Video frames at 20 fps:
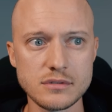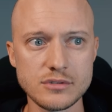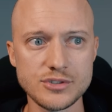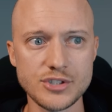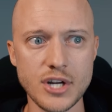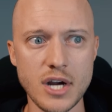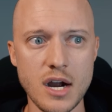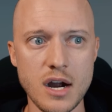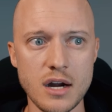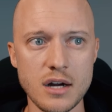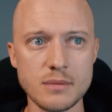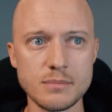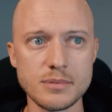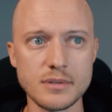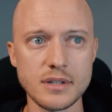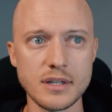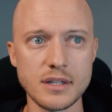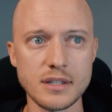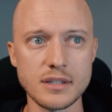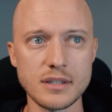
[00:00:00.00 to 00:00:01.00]
job
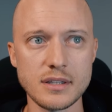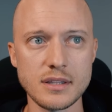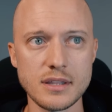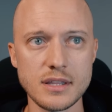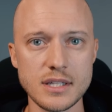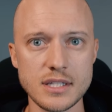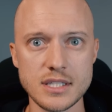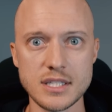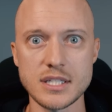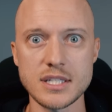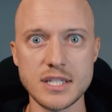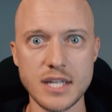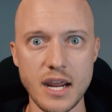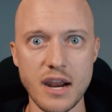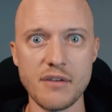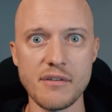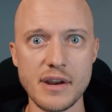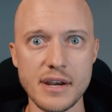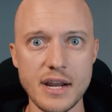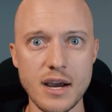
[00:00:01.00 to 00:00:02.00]
and this is
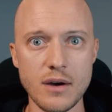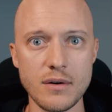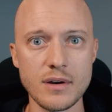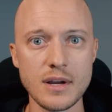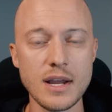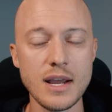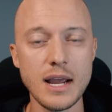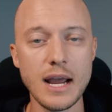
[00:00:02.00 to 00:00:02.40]
scary now.